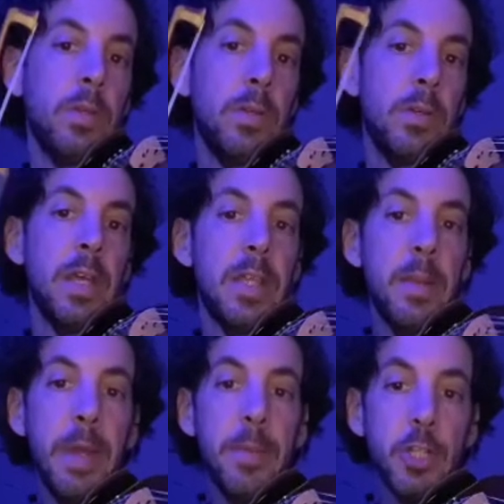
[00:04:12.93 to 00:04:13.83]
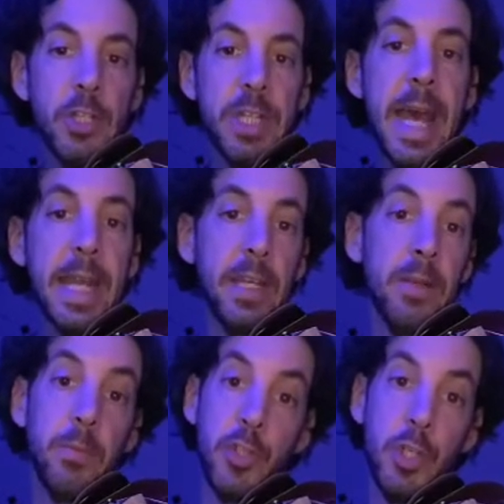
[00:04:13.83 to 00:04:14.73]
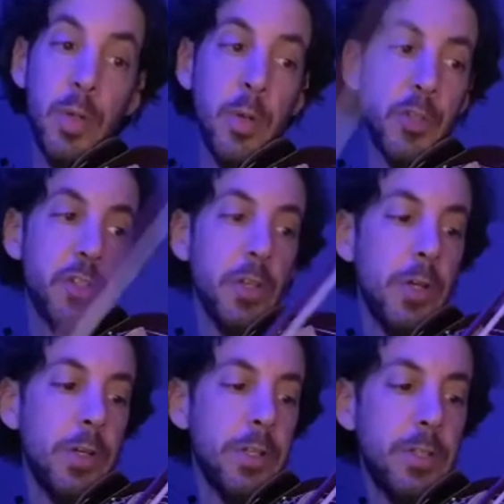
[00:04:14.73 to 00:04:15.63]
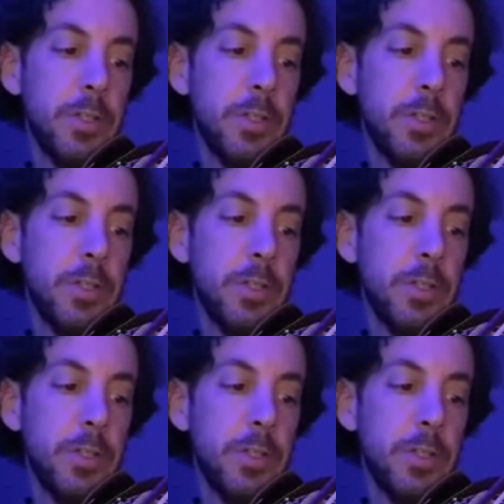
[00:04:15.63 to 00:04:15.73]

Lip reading: And then maybe just adding 2-note slurs.